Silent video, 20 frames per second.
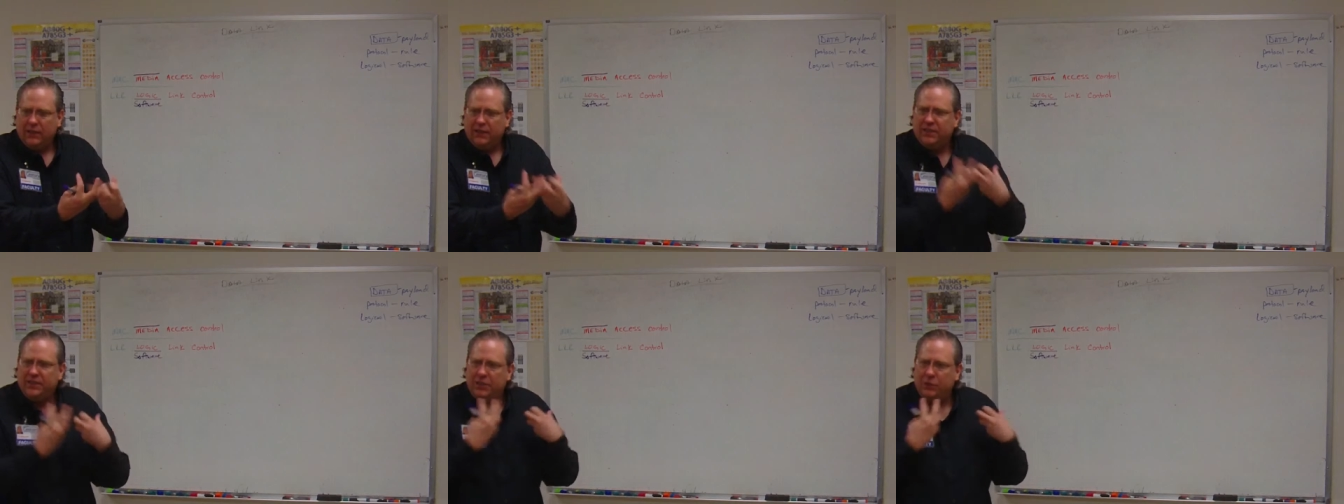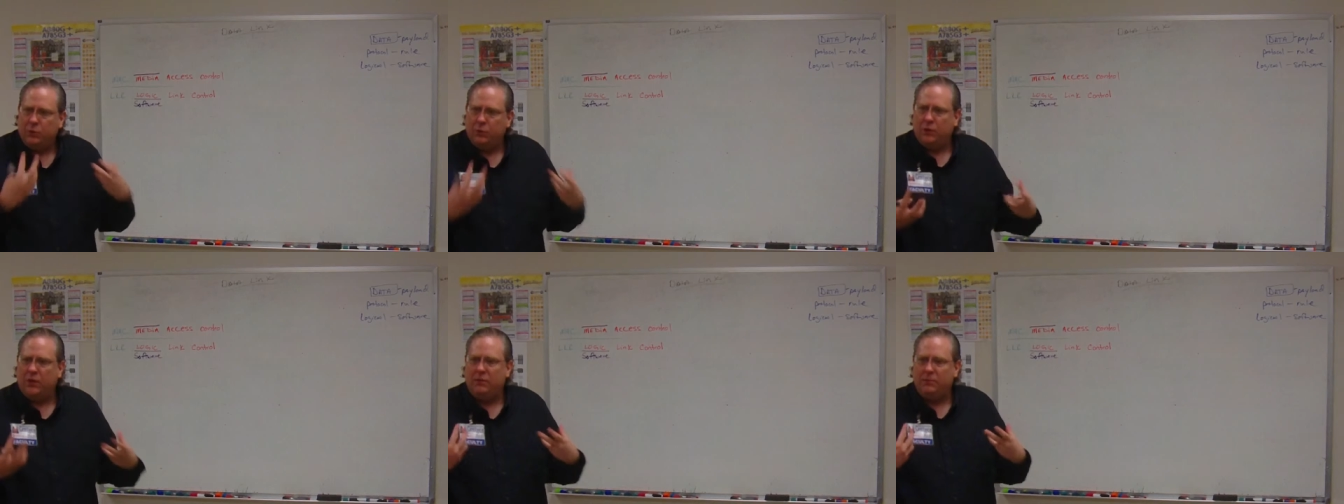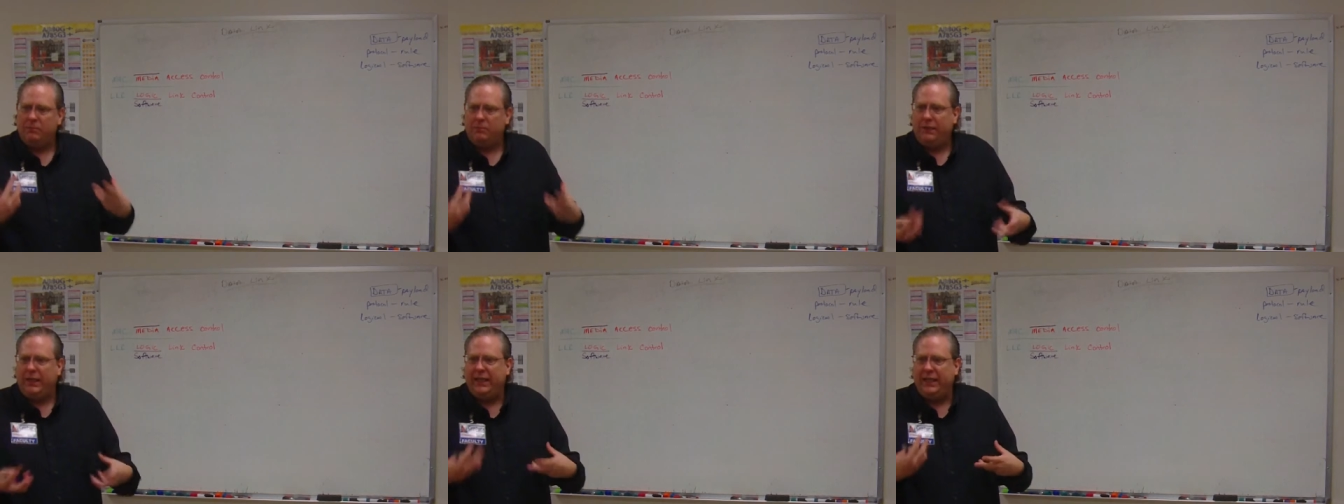So
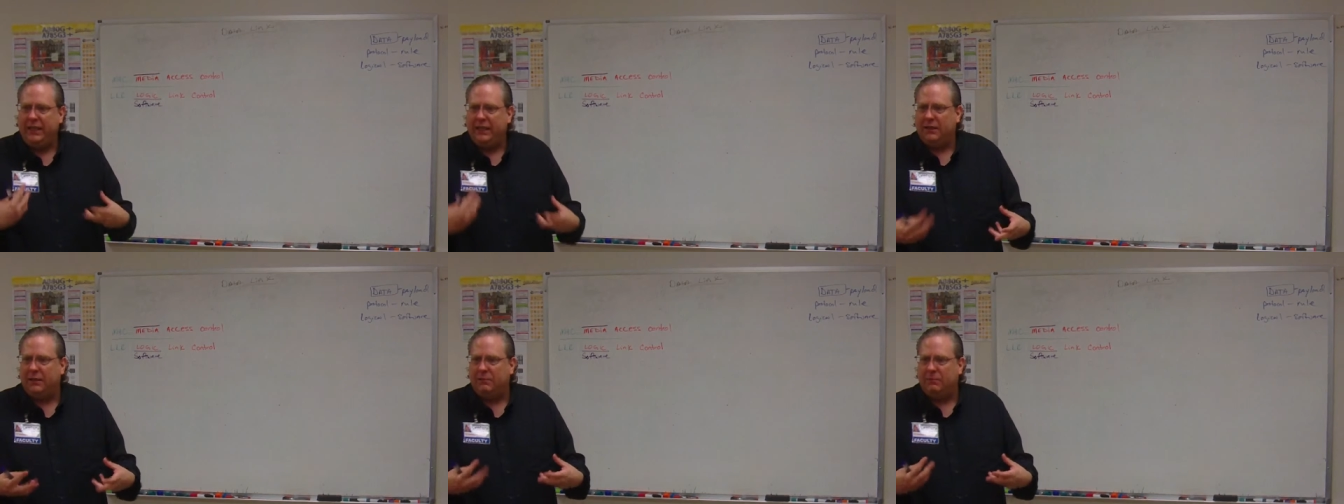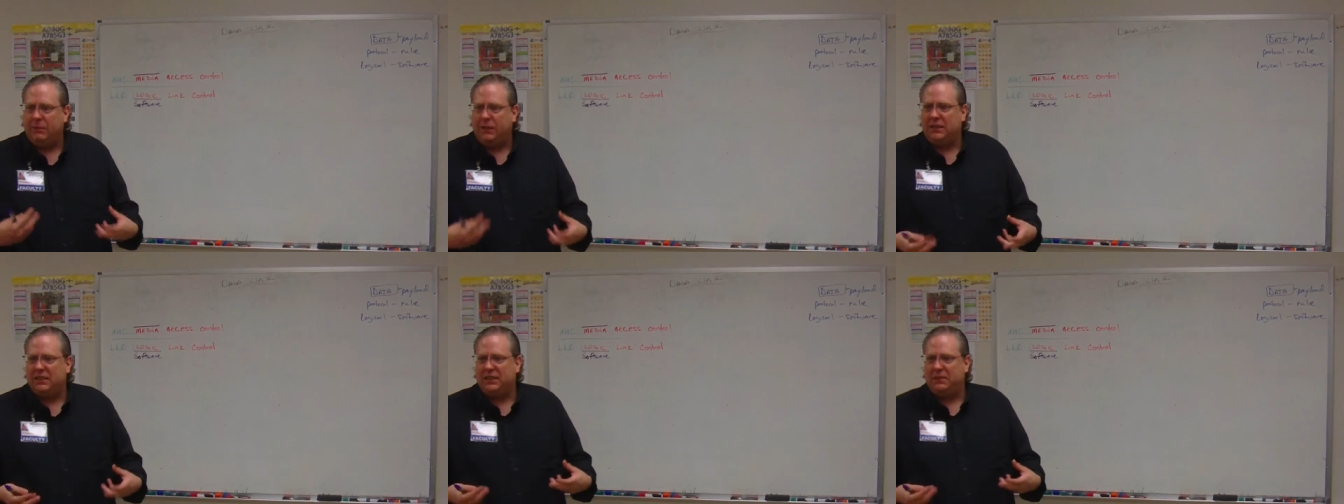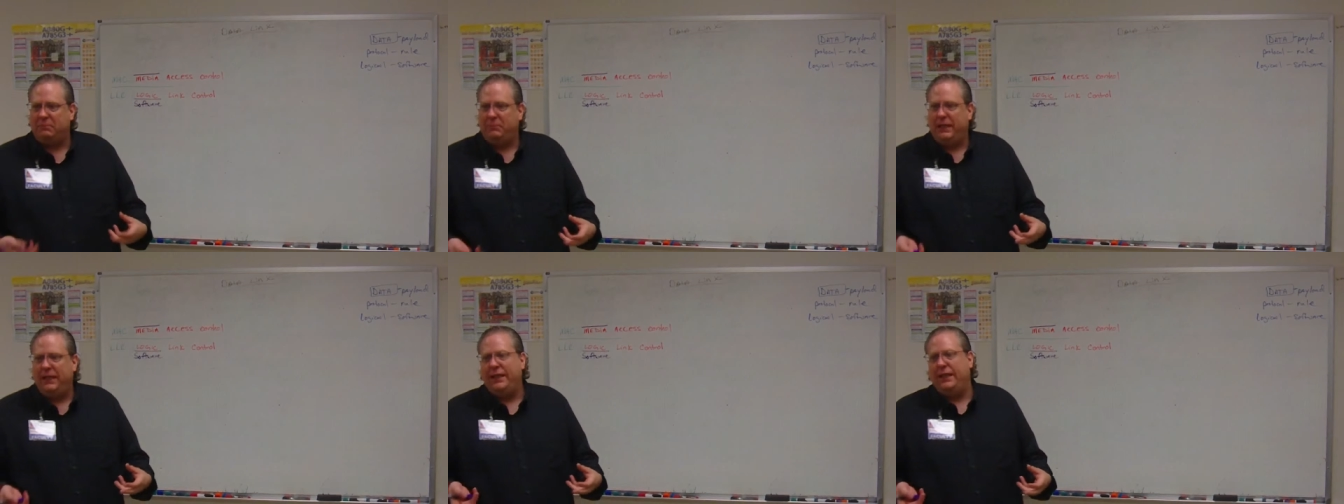what media
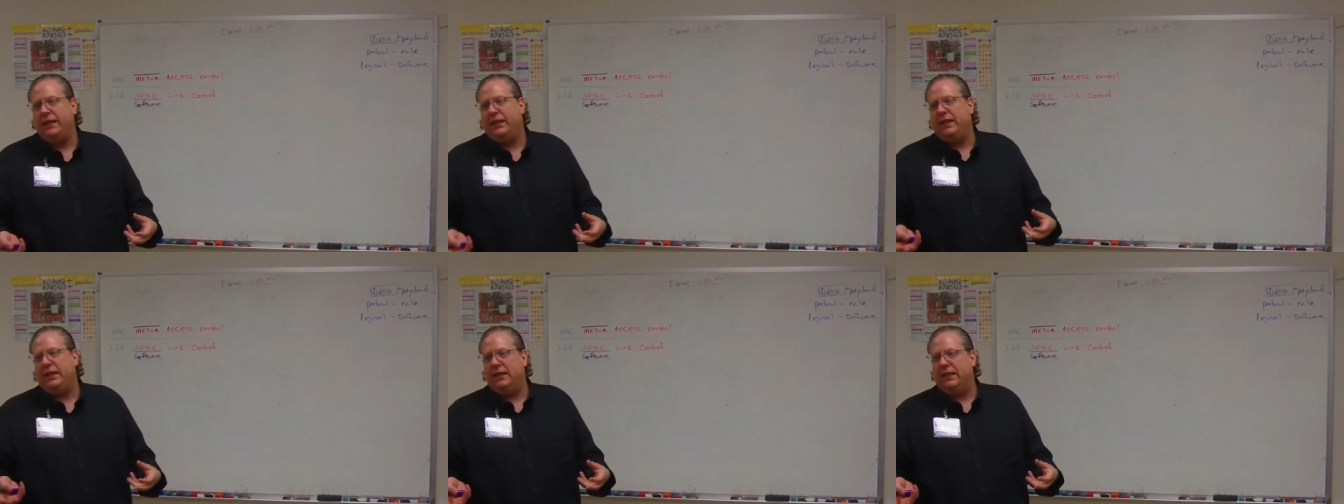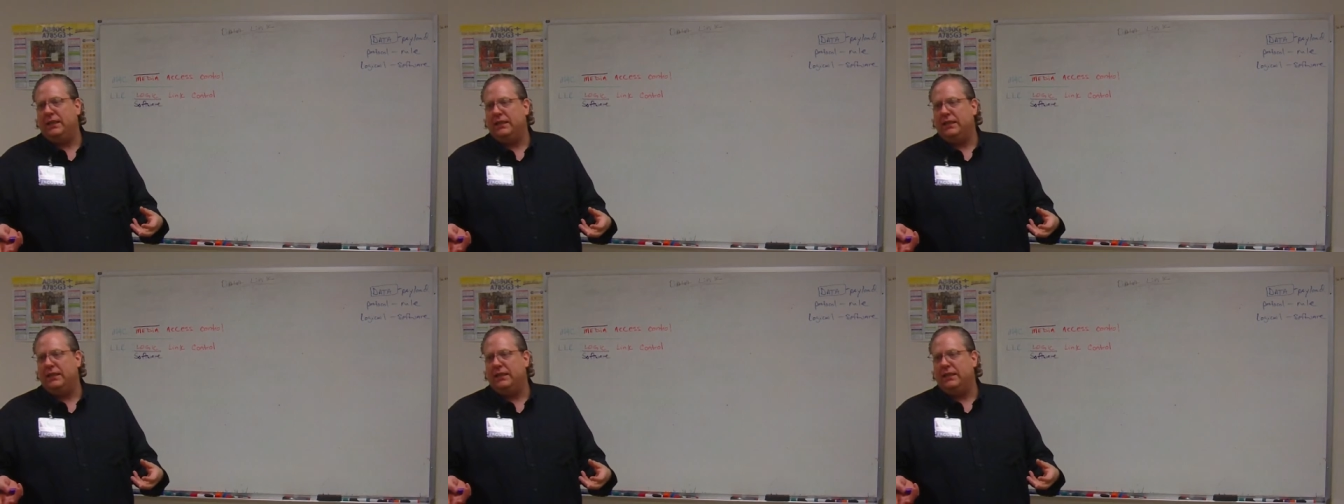must mean